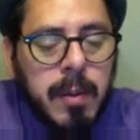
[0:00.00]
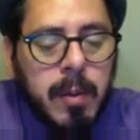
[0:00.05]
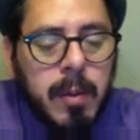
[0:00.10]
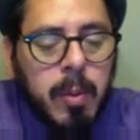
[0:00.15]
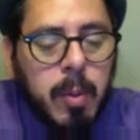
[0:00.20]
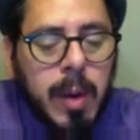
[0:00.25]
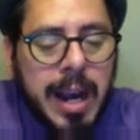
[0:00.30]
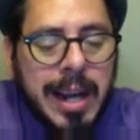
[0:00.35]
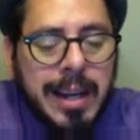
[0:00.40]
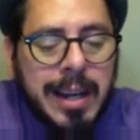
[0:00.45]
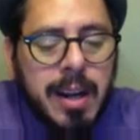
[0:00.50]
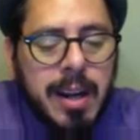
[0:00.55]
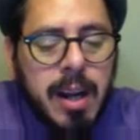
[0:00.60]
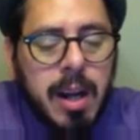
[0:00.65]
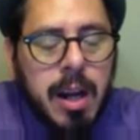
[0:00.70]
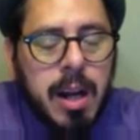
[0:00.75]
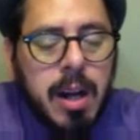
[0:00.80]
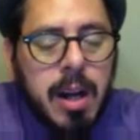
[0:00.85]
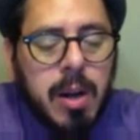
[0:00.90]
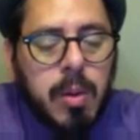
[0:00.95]
I'm gonna write
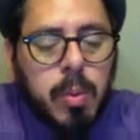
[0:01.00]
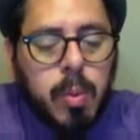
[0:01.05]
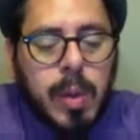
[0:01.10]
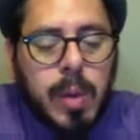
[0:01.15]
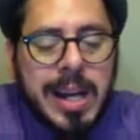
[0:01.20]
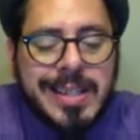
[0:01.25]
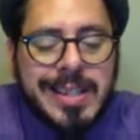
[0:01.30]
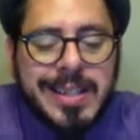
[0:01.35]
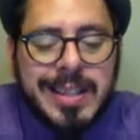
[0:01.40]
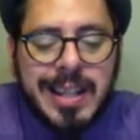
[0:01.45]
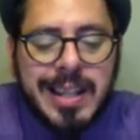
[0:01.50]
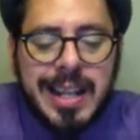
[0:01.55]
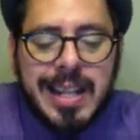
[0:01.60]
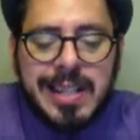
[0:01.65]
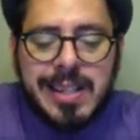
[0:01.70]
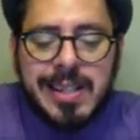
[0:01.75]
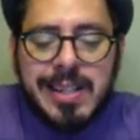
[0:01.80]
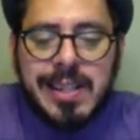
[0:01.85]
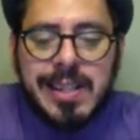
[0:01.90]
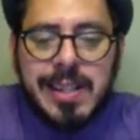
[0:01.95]

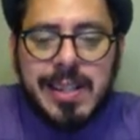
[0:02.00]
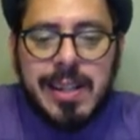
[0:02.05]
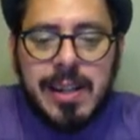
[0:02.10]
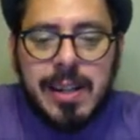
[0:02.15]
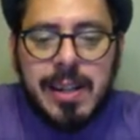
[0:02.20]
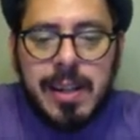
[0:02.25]
restless.